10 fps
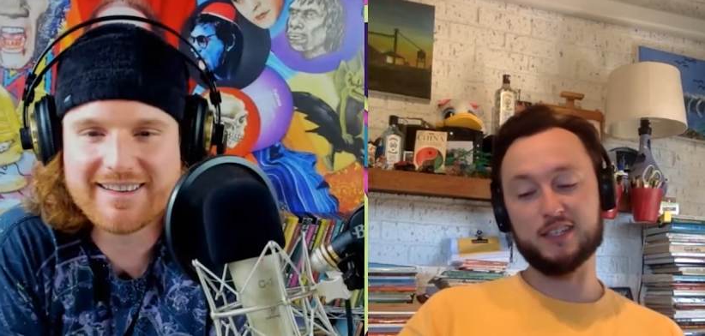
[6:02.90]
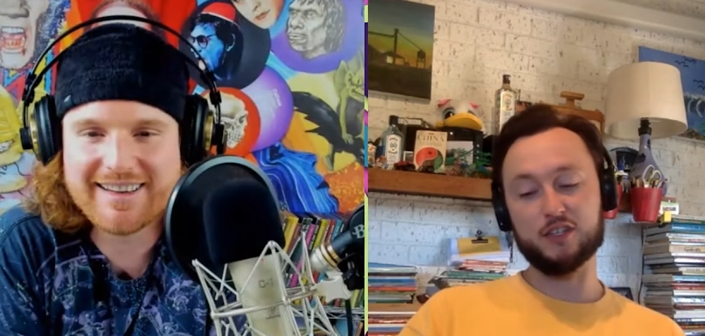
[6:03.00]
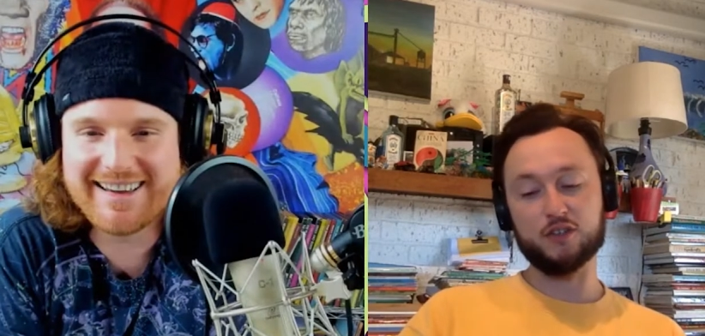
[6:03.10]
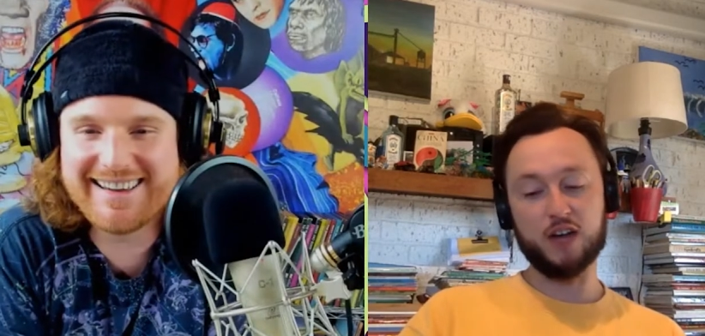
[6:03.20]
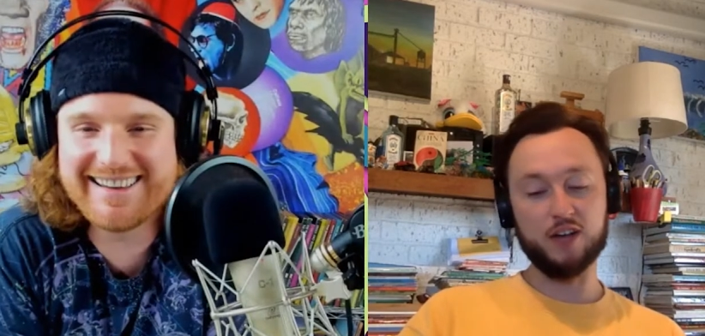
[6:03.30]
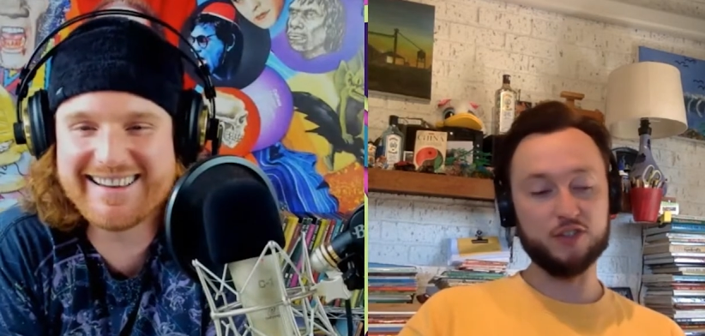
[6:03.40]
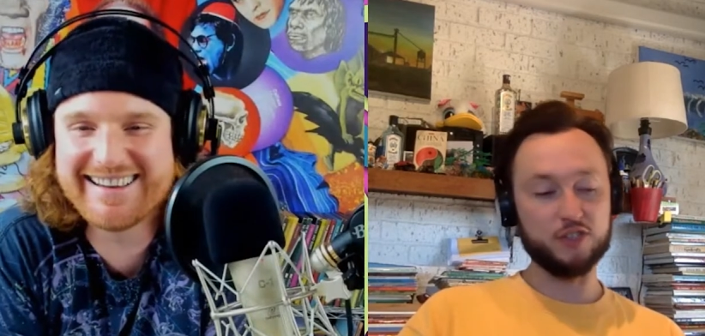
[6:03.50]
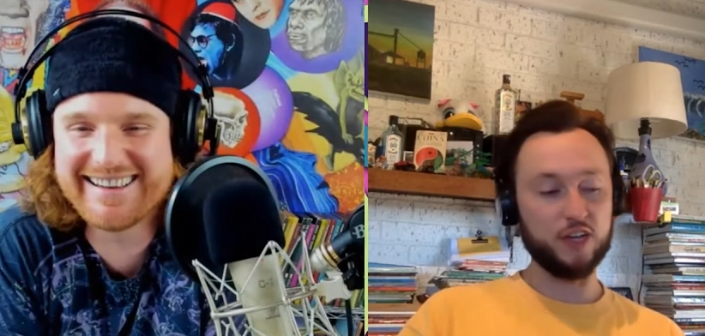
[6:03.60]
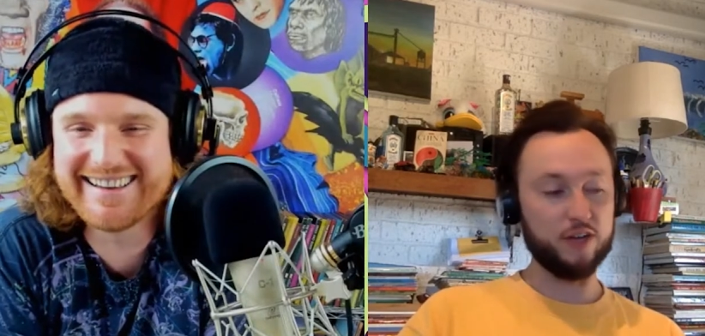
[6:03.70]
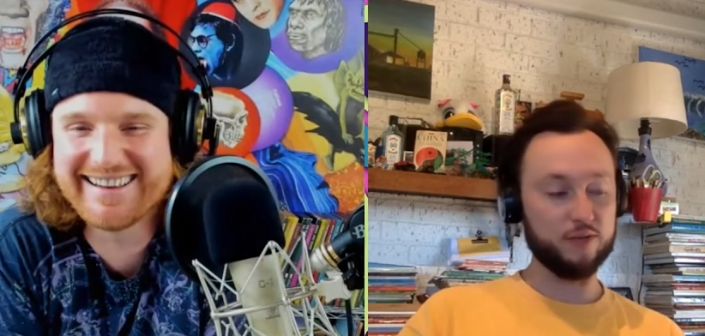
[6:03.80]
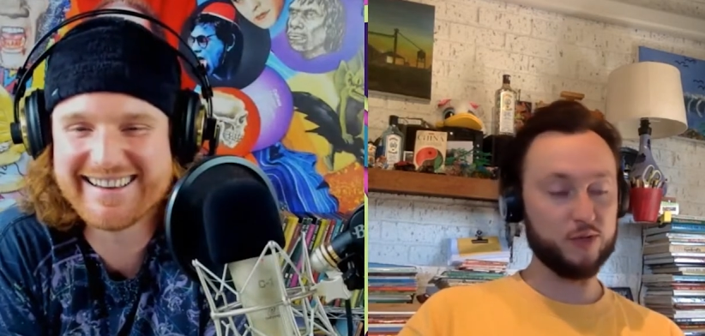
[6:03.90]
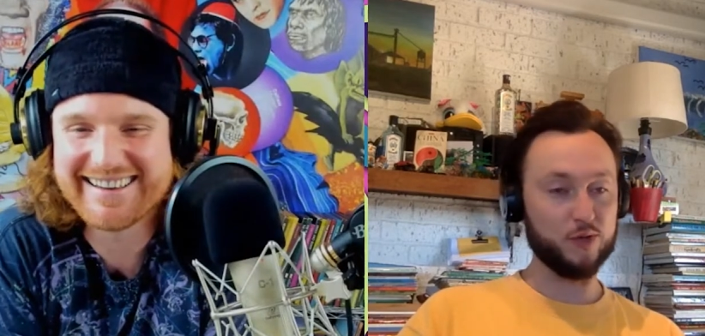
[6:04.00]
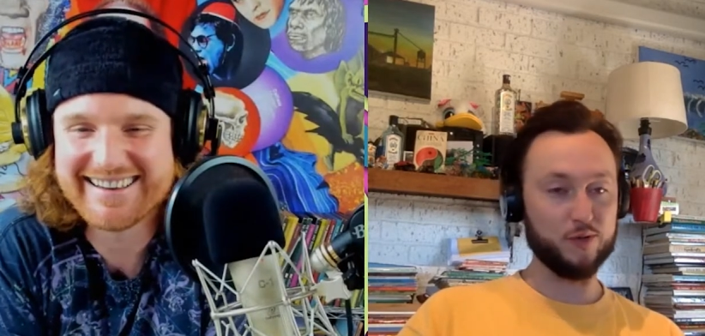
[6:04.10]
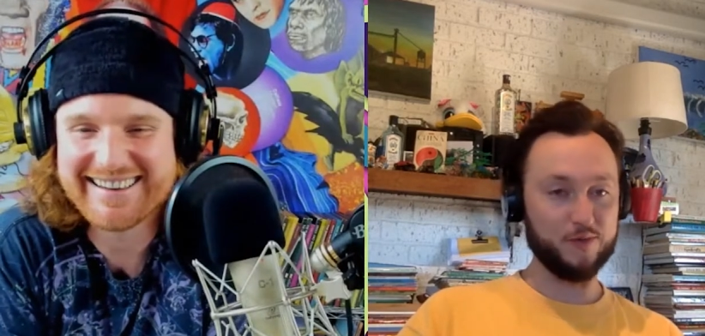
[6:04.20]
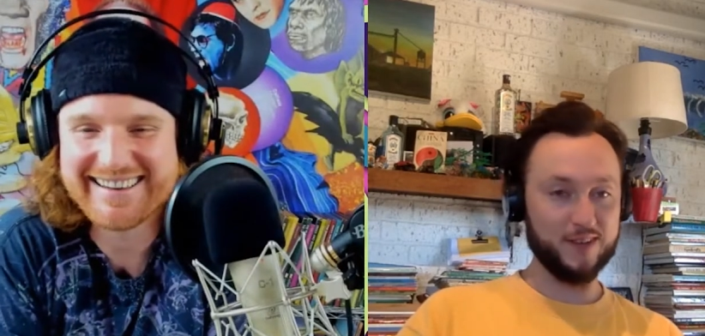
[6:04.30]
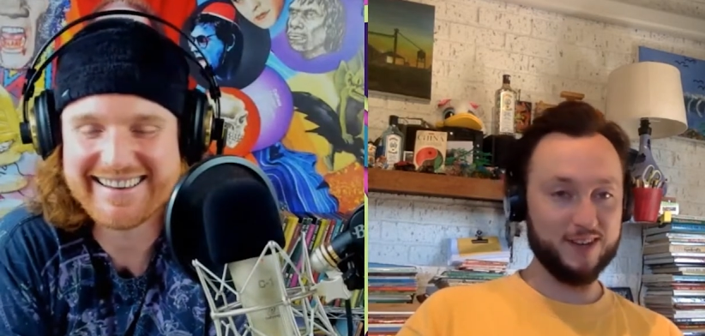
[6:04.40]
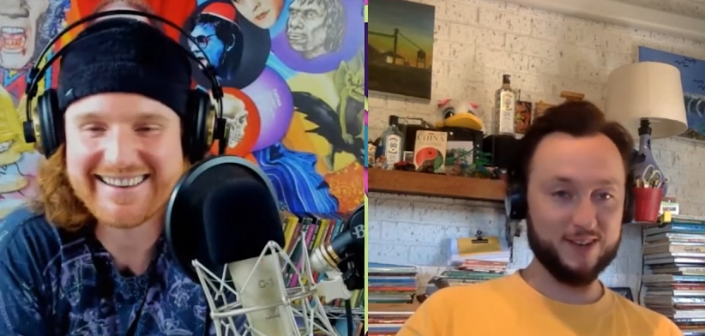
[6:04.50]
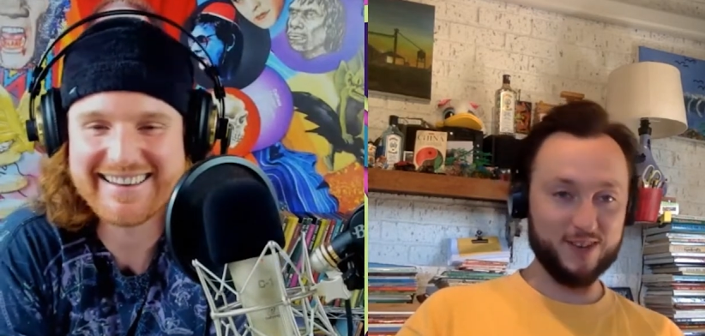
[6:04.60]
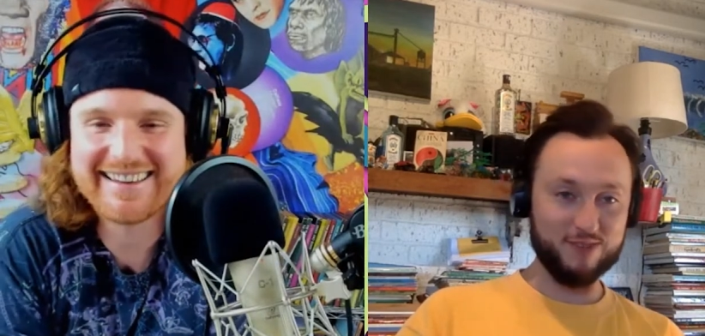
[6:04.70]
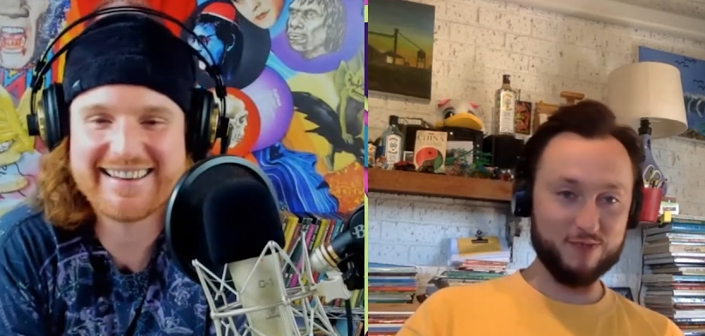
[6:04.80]
Speaker 1: you can't just go sort of
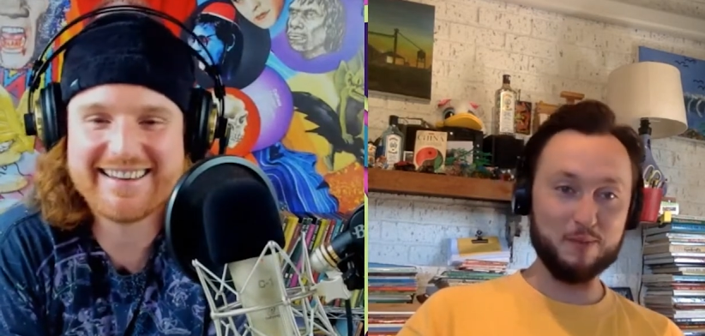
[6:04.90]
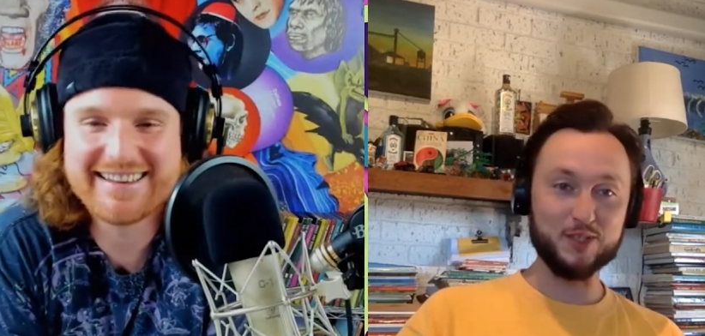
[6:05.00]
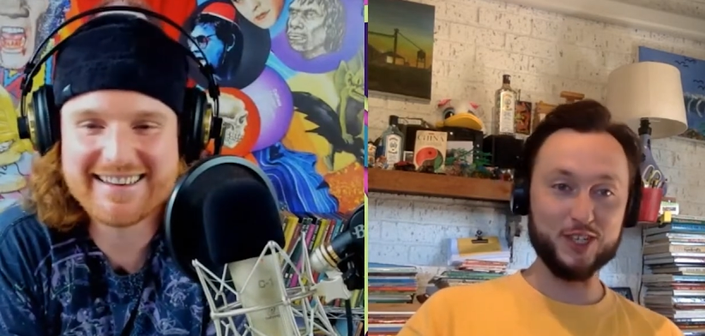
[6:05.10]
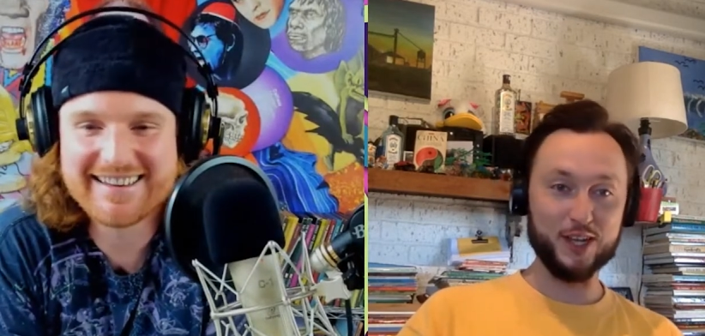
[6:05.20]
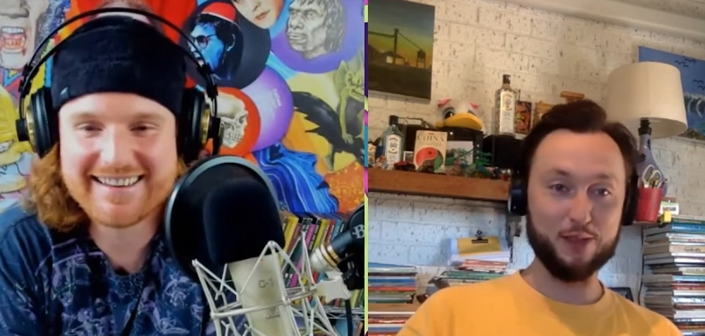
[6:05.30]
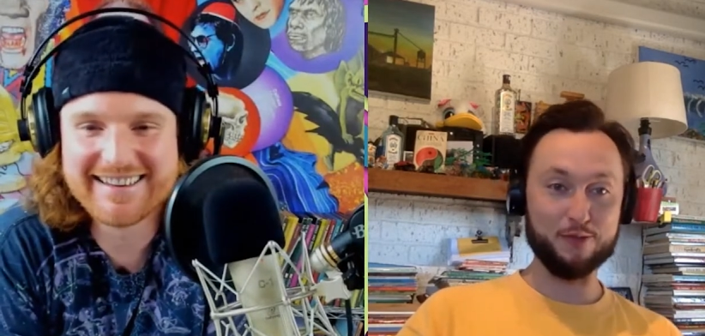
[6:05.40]
rummaging